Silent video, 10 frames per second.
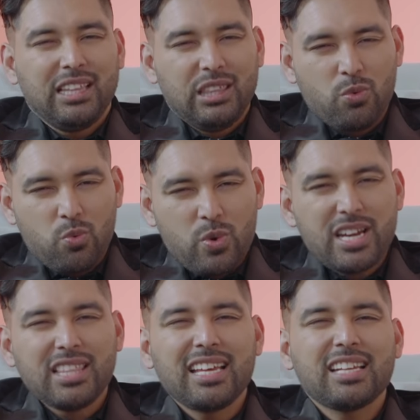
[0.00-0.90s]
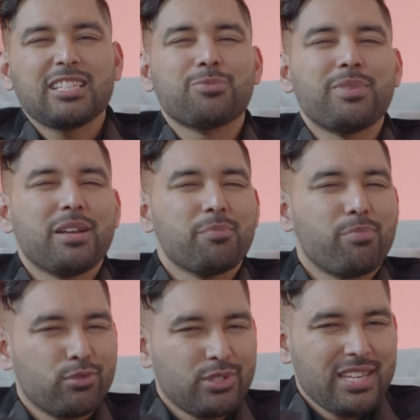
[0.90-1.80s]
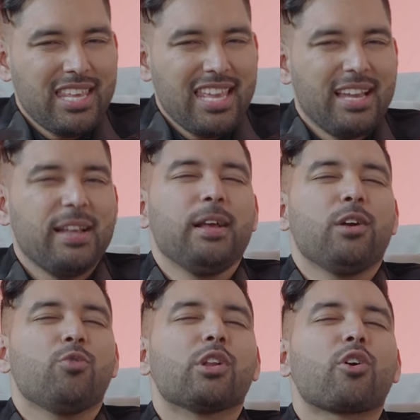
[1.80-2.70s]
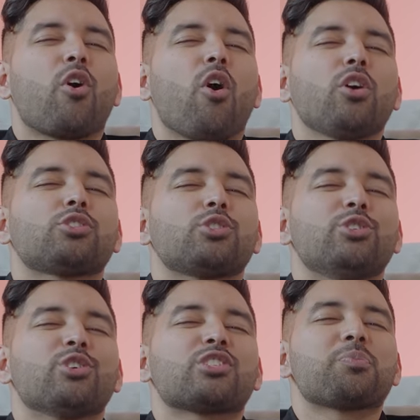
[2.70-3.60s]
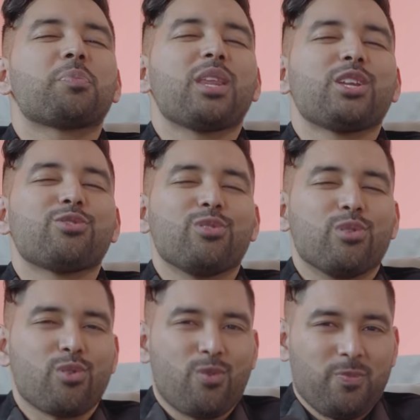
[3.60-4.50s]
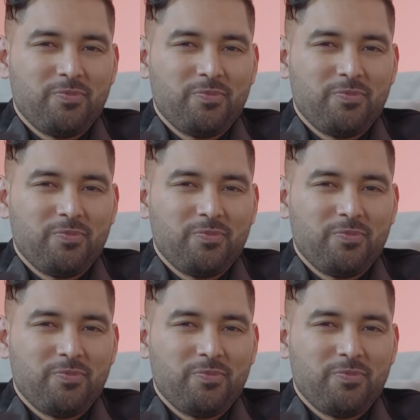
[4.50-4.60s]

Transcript: the word that is being posted here will cause your spirit to grow.